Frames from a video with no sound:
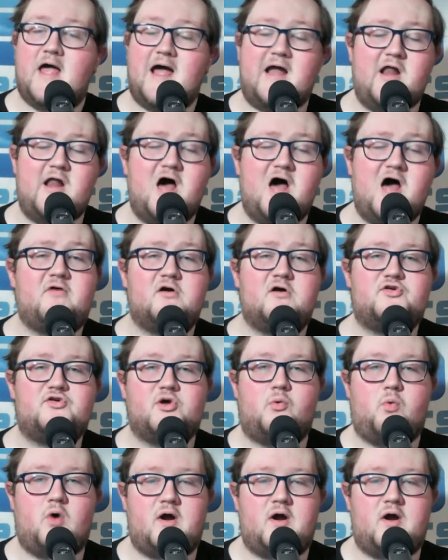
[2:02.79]
Head over
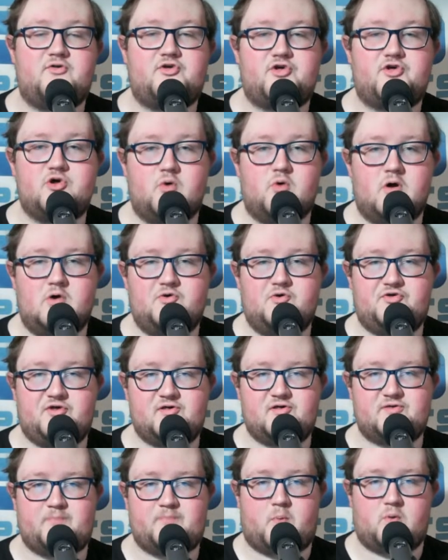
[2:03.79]
to
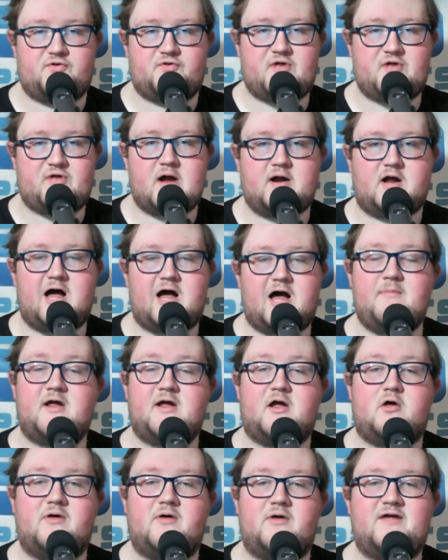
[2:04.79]
12ozsports.com
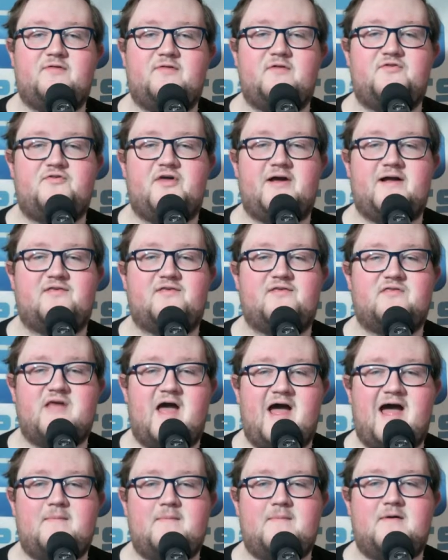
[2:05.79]
and click the tickets
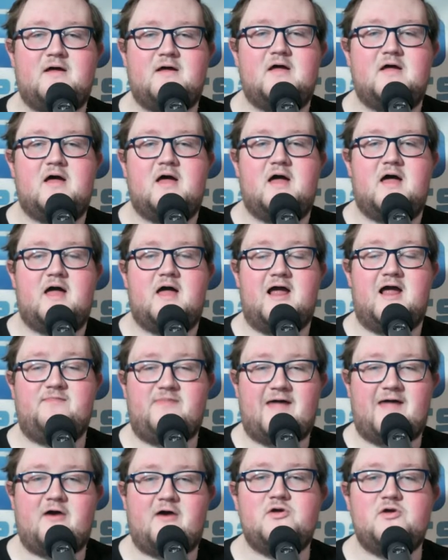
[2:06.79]
tab,
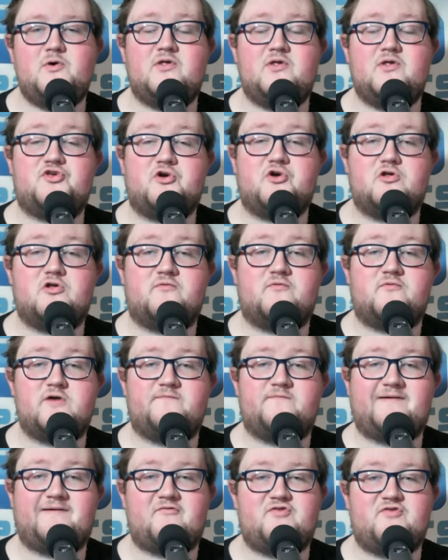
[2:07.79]
and there you can search
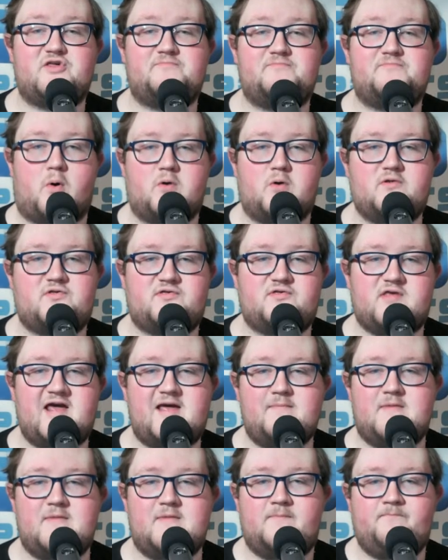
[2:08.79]
for your favorite sports
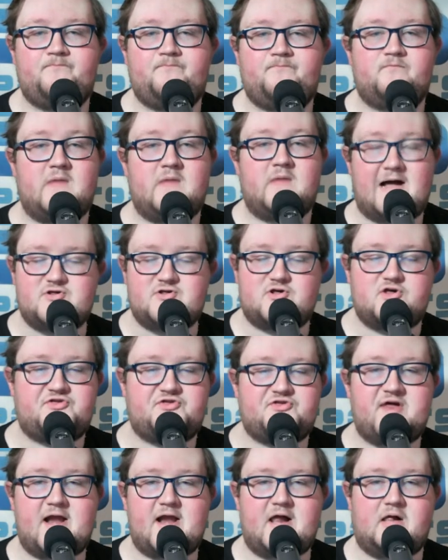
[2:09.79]
team, not
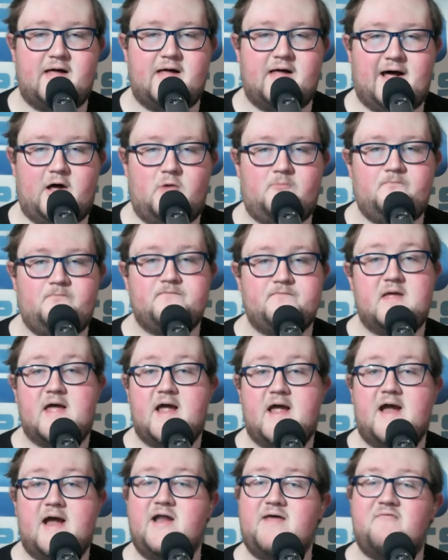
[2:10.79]
just the NLL,
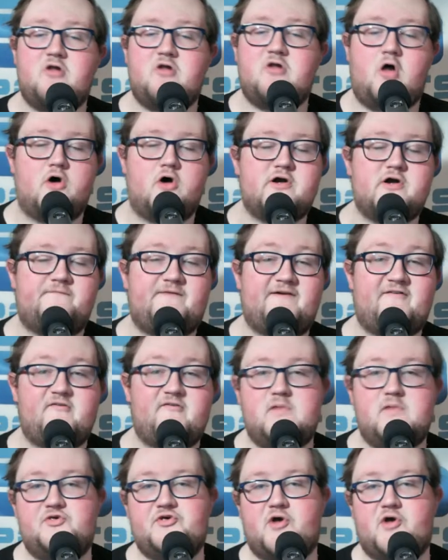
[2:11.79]
and even all your
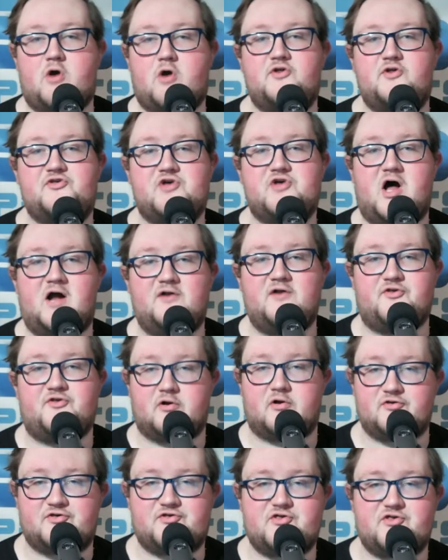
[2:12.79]
favorite music artist
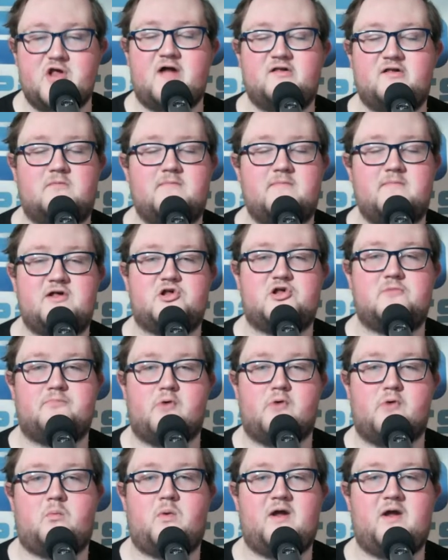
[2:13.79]
concerts, not to
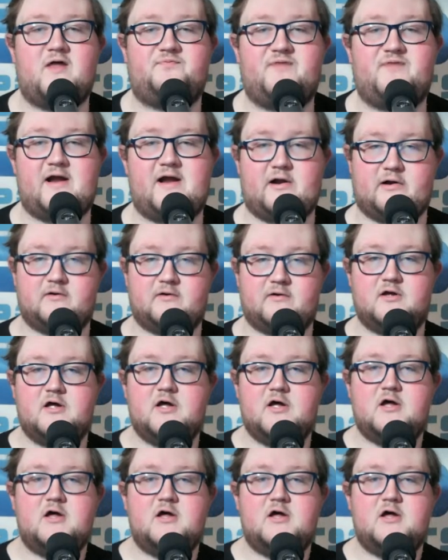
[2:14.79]
mention Broadway and theater.